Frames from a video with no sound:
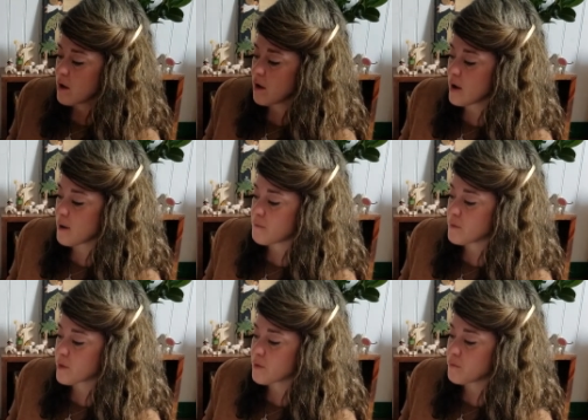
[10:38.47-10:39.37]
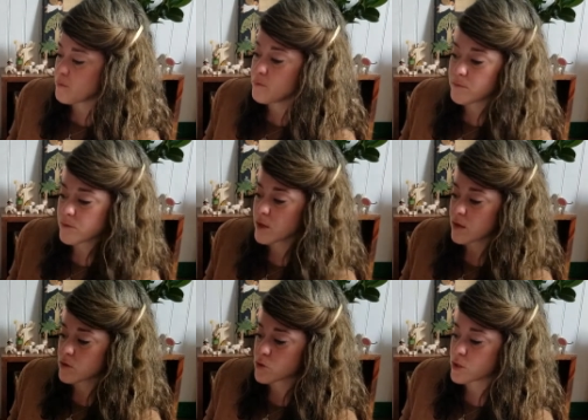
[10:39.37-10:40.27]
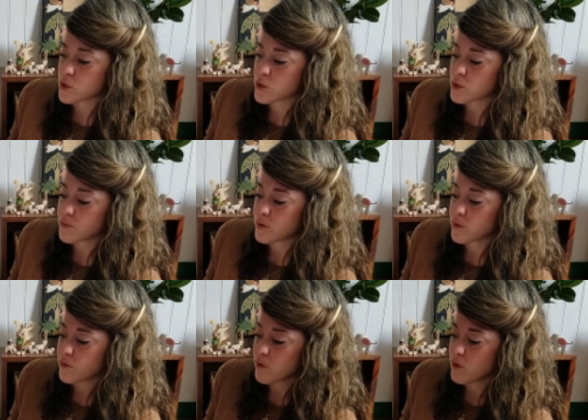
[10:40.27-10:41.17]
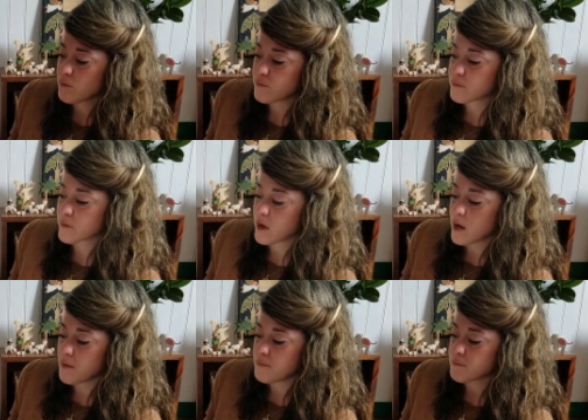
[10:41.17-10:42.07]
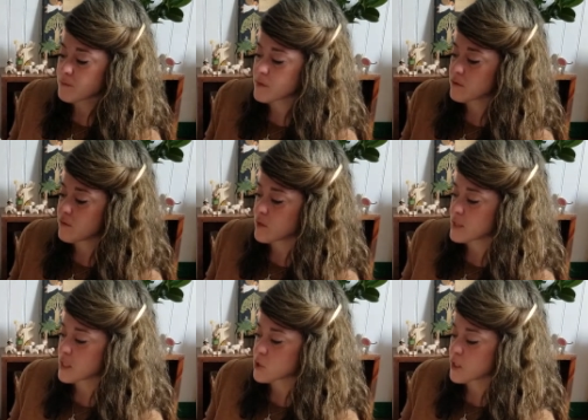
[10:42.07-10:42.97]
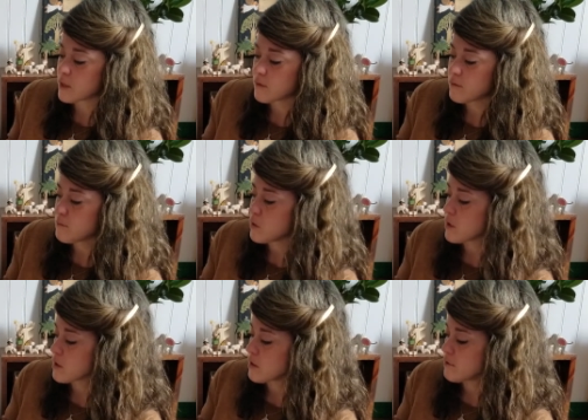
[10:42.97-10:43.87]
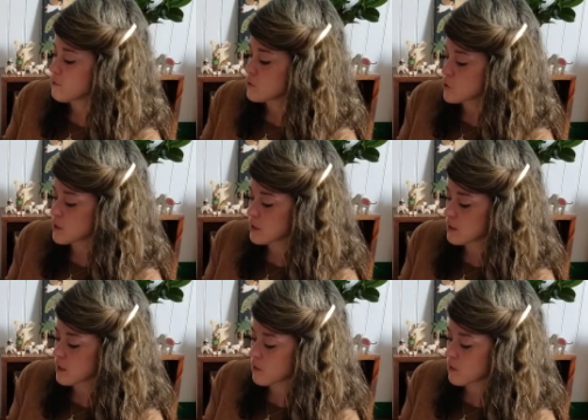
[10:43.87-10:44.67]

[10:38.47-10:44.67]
Um, but the, the illustrations are beautiful. Um, very touching book. Unfortunately,